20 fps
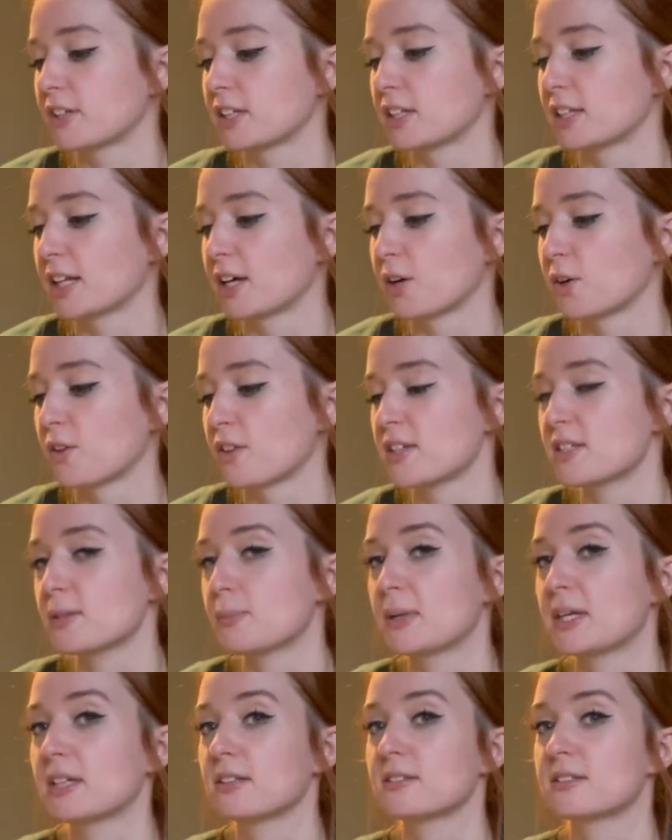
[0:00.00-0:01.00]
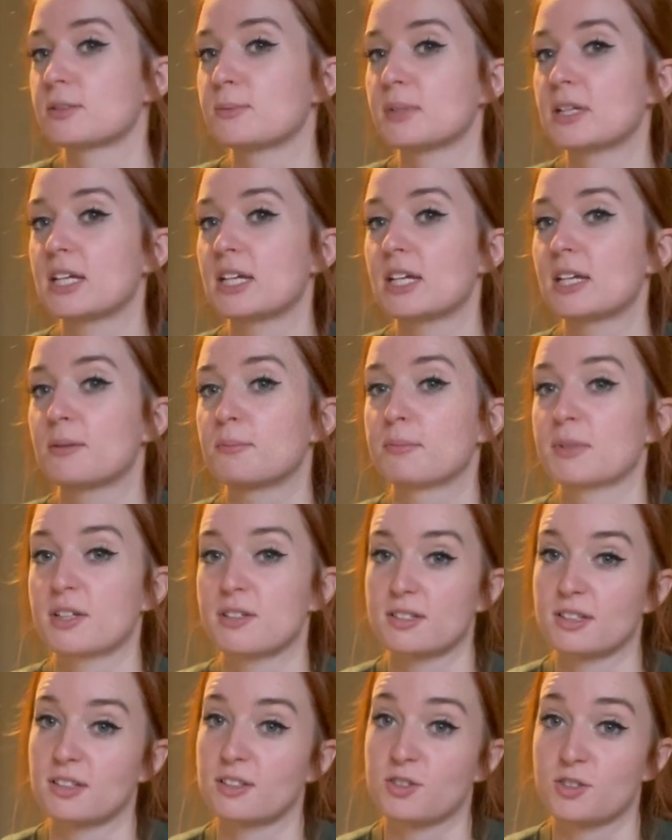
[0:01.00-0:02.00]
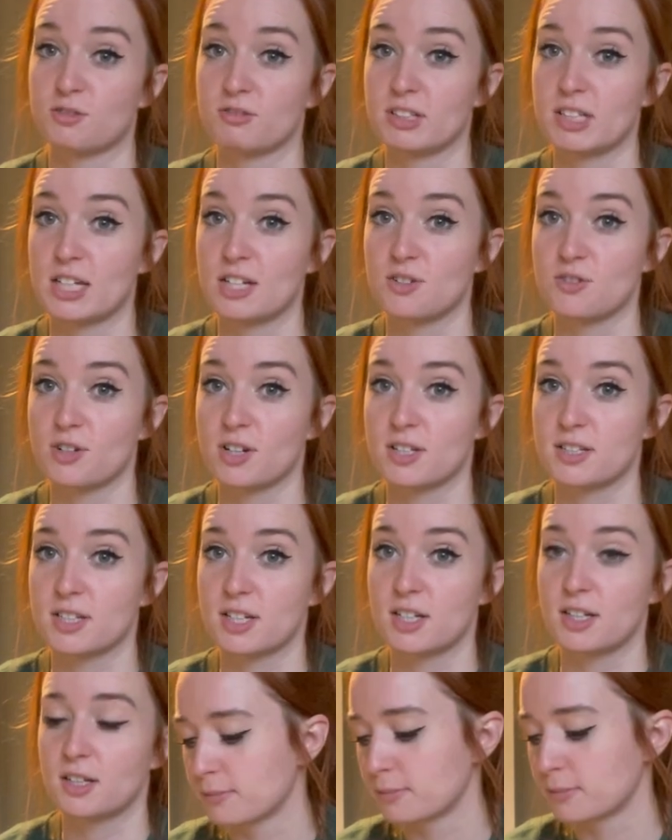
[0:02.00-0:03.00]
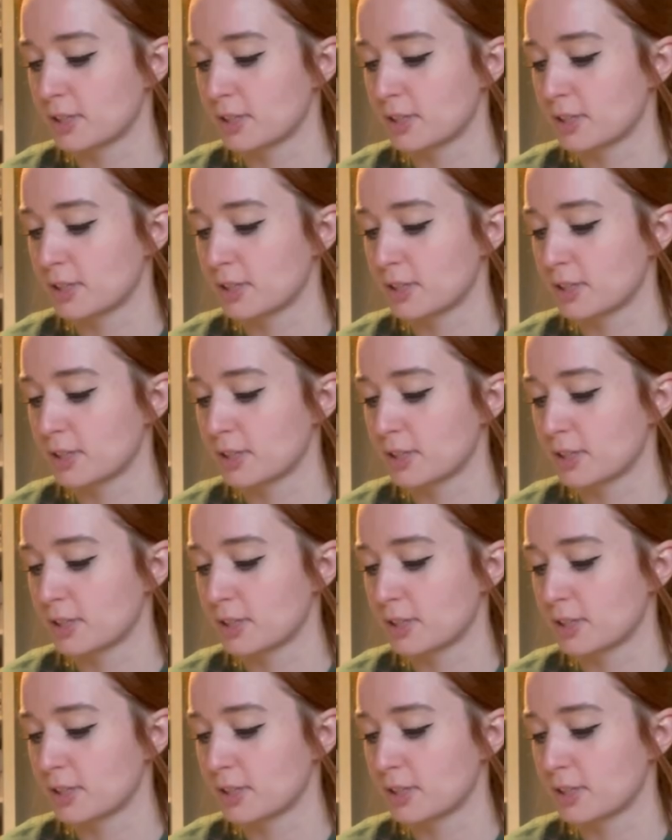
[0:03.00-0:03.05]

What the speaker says: now this appeals to me because it looks really interesting,